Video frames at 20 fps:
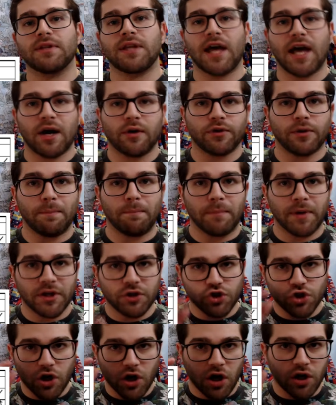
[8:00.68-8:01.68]
how the
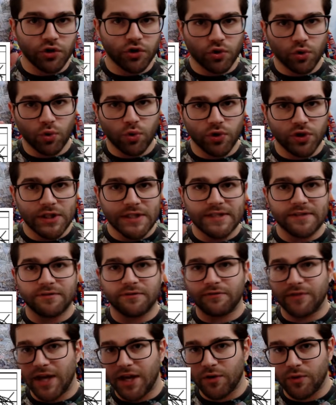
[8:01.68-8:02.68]
pitch contours
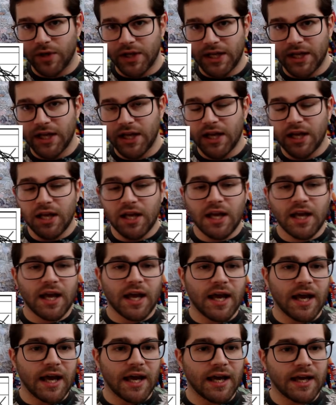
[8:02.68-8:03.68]
vary,
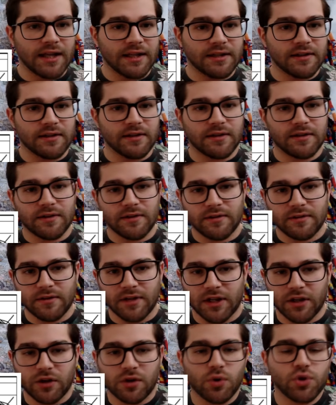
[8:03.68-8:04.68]
and the
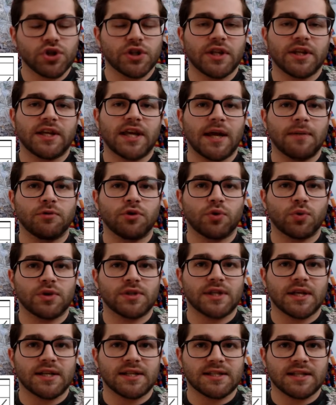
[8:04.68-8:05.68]
conclusion they came to is
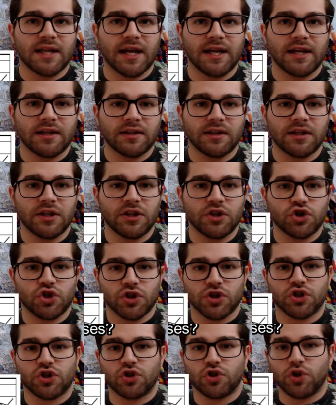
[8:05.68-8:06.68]
that it's likely
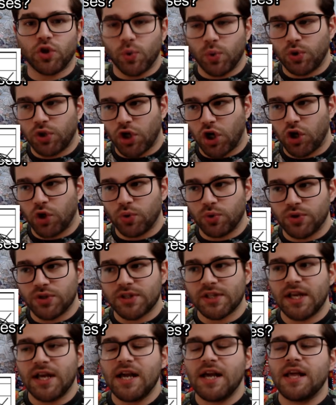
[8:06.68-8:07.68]
just 2 tones
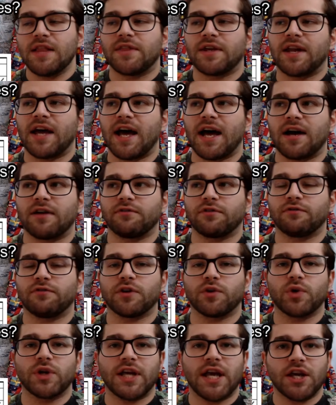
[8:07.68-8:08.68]
that have
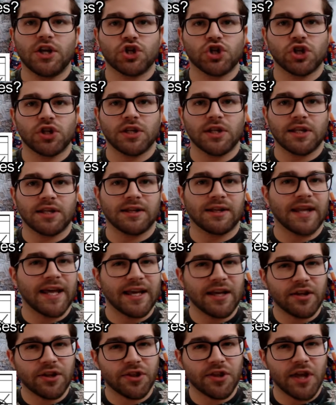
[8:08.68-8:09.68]
variation in
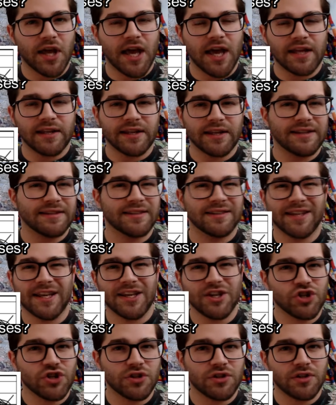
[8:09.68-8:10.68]
length and
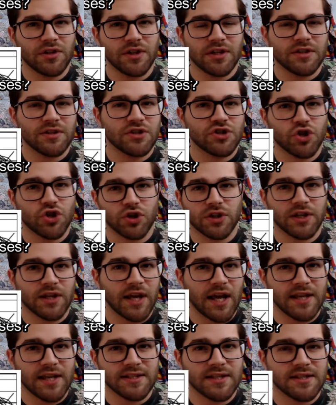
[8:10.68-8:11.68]
intonation in certain
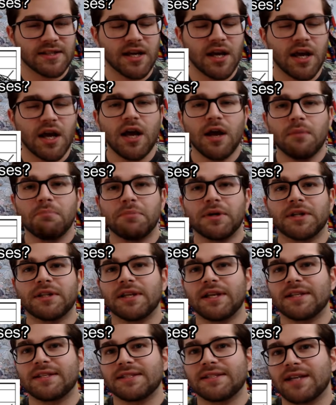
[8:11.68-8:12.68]
cases, but
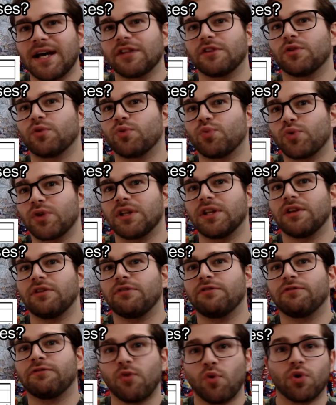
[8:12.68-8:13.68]
it's not really
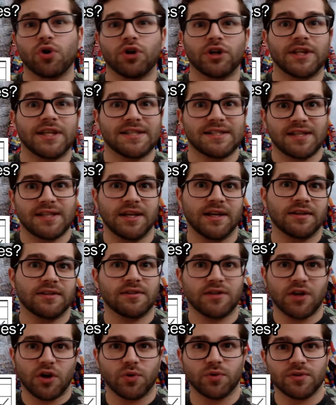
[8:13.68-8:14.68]
4 distinct
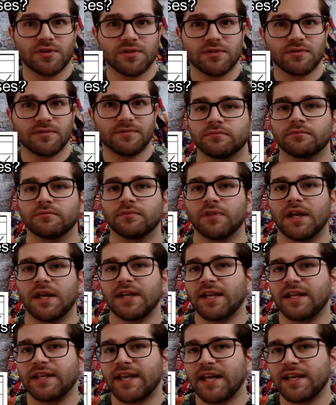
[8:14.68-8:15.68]
tones. In
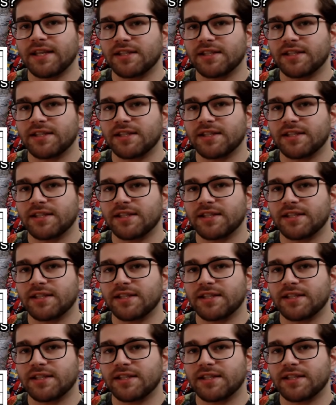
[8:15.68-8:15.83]
any case,